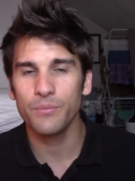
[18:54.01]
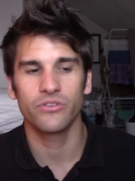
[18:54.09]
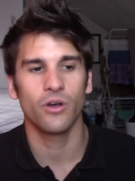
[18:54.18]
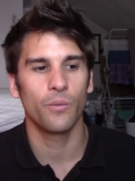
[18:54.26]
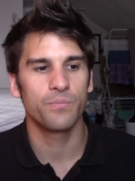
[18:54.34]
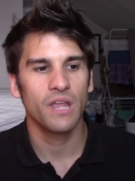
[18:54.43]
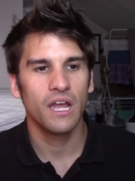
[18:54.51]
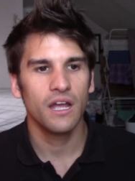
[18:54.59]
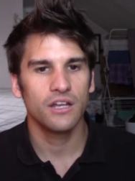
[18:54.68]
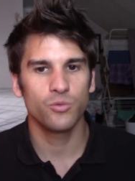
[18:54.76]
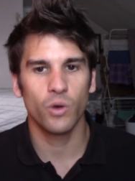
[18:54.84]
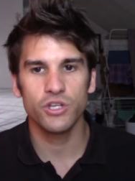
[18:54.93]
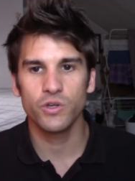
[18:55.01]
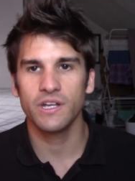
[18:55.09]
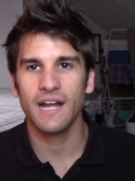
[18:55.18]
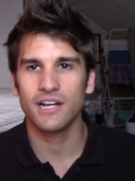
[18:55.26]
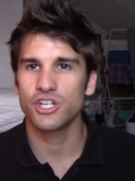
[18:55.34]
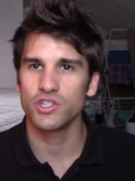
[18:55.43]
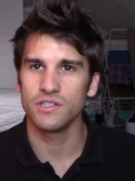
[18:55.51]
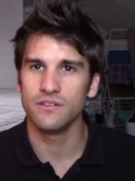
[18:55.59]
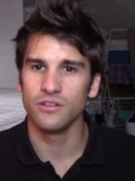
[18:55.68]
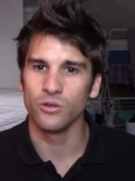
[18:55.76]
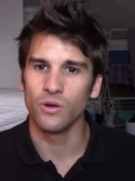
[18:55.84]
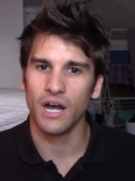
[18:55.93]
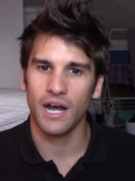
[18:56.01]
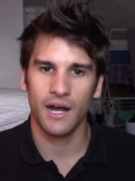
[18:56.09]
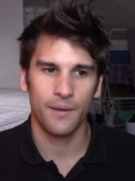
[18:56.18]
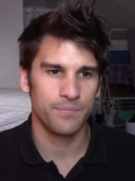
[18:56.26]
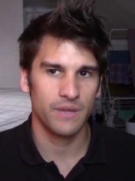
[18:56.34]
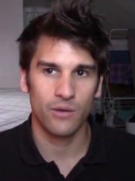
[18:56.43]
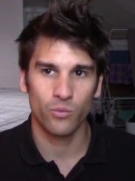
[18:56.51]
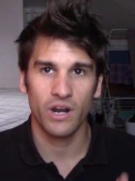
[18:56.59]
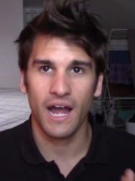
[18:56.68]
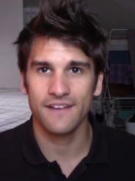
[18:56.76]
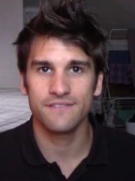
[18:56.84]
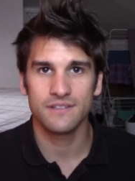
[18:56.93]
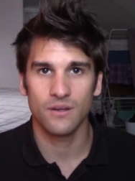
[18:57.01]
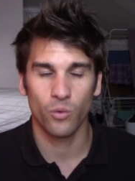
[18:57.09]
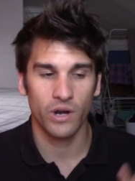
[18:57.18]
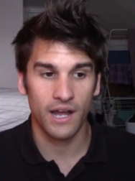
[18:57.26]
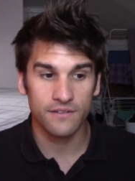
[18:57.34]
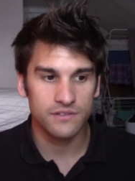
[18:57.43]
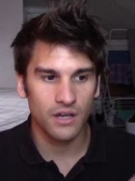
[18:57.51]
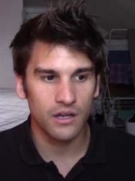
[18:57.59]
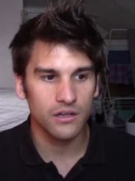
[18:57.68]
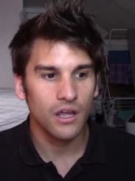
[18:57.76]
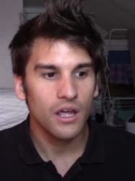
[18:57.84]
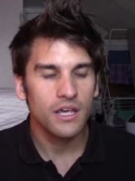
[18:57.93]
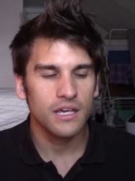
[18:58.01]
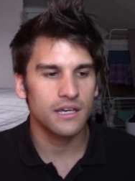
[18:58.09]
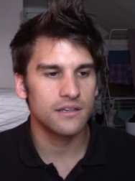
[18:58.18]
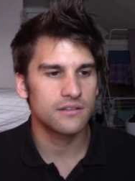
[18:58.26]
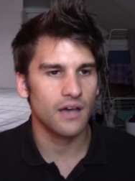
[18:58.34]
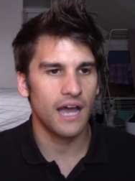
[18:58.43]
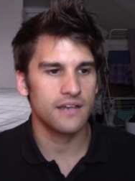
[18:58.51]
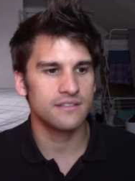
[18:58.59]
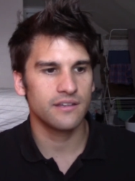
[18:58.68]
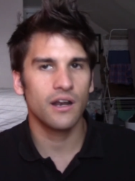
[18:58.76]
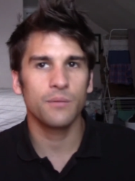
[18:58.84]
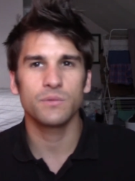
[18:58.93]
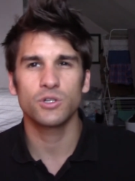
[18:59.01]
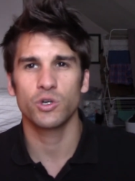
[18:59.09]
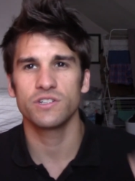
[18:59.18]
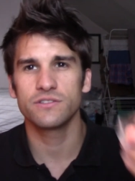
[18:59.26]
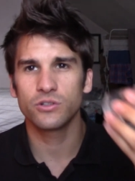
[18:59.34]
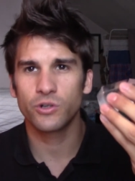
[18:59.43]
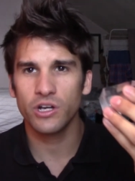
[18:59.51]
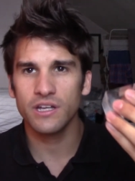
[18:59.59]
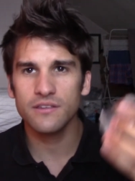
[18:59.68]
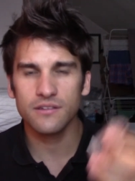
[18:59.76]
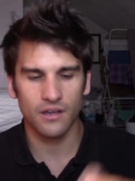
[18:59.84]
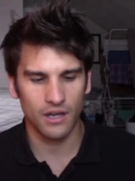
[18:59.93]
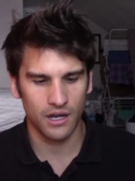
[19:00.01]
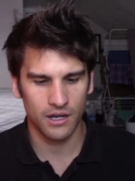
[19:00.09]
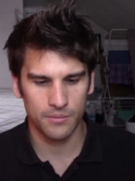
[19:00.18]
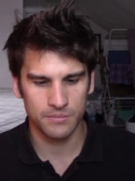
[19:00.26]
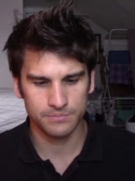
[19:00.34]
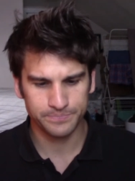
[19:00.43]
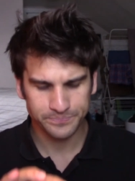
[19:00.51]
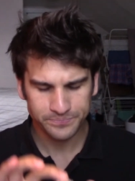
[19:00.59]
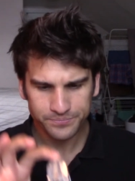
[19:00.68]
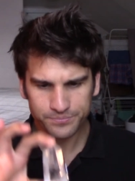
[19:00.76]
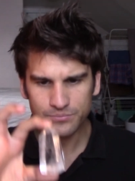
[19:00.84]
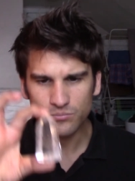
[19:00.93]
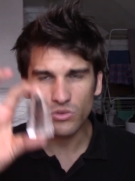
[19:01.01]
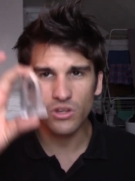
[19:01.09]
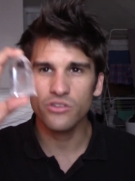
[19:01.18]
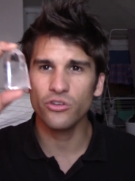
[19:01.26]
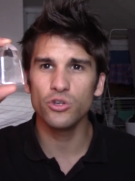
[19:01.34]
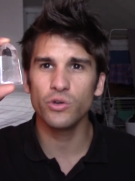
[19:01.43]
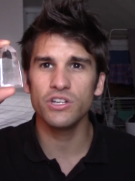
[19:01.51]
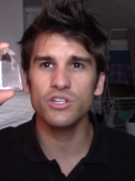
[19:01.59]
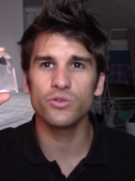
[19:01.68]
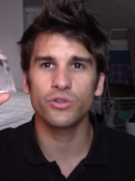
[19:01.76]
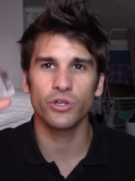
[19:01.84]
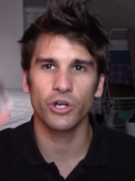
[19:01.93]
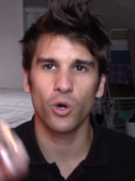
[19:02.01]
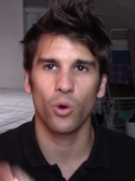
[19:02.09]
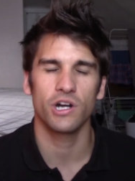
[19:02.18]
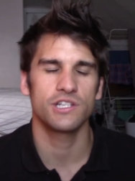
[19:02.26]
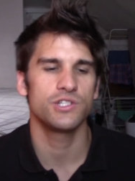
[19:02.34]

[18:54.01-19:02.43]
So what you can actually do, and what I've done is I set up crystal grids. So you can use clear quartz.